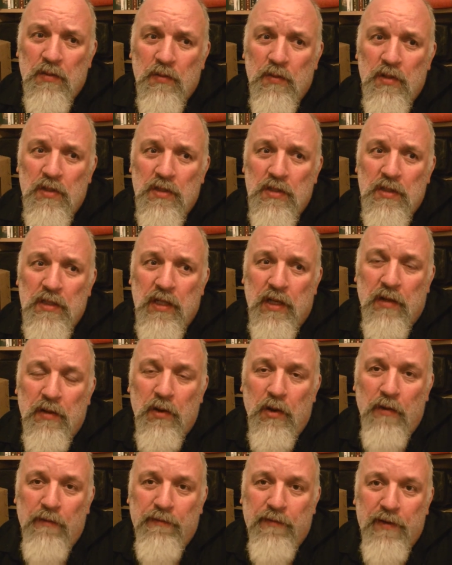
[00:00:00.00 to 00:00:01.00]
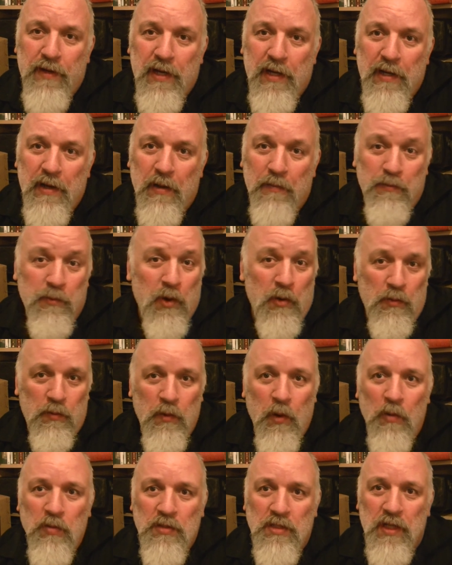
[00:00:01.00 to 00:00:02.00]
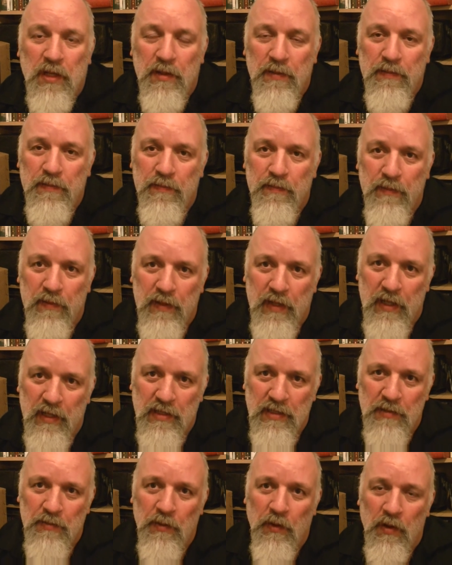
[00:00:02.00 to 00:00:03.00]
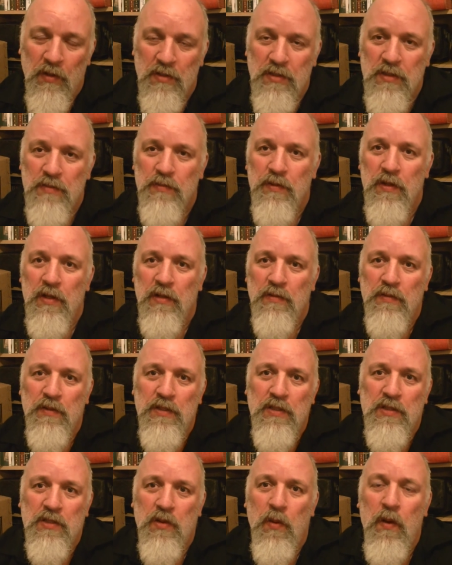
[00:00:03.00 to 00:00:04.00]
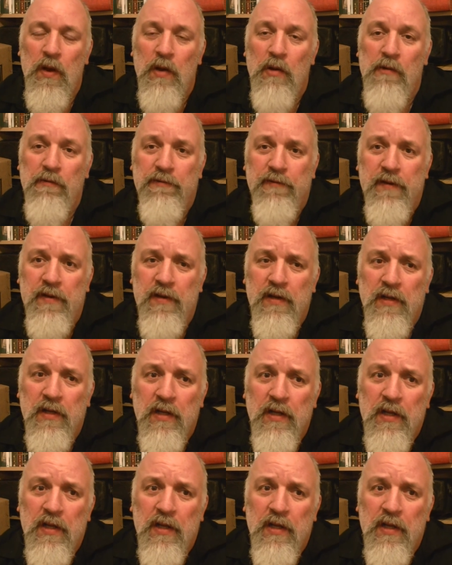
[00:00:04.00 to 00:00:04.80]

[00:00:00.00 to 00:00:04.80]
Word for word: was you know often uh, well water as it was was quite often